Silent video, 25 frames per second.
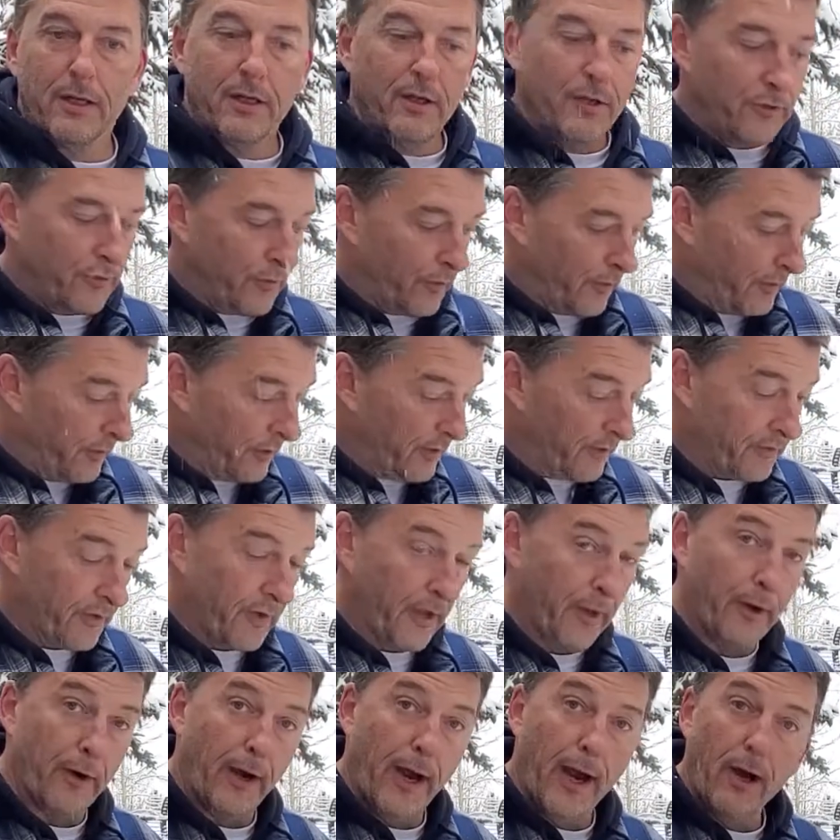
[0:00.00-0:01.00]
So there is
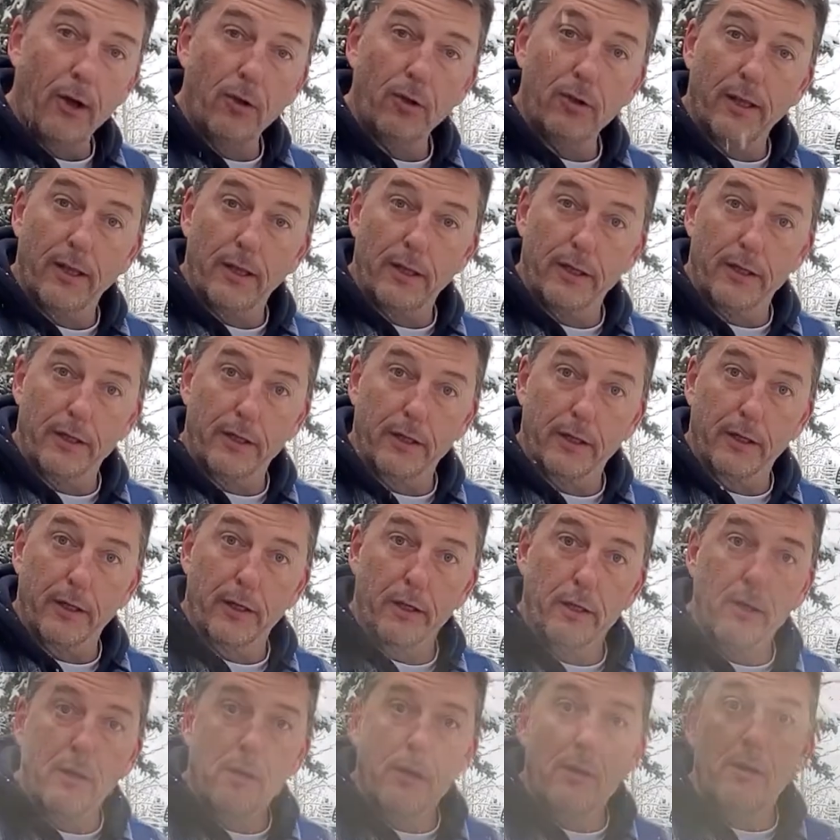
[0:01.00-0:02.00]
another outlet here,
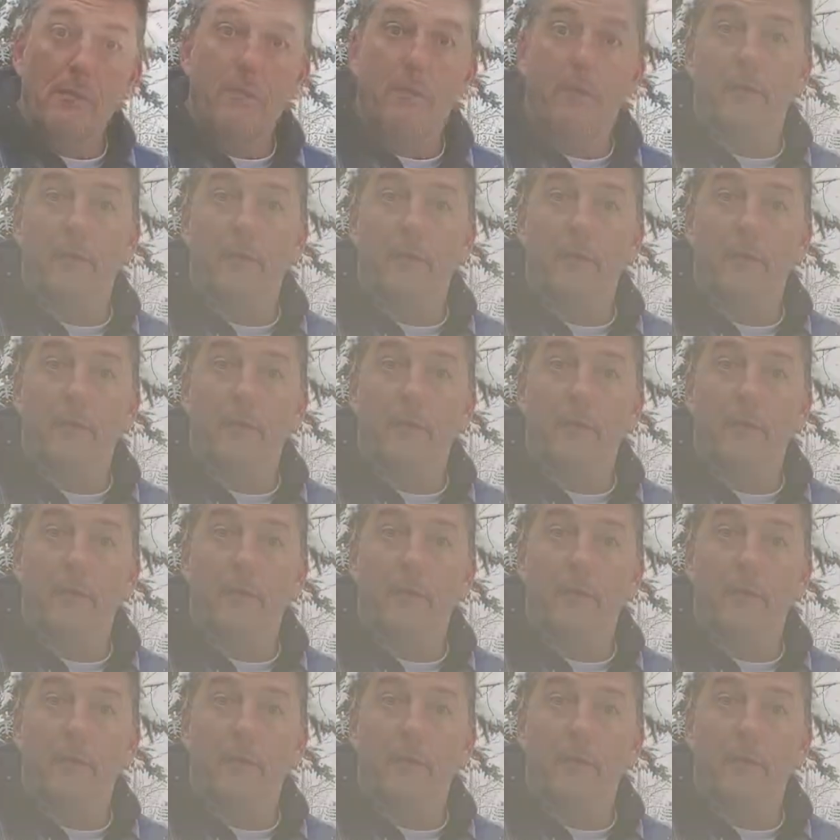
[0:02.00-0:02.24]
but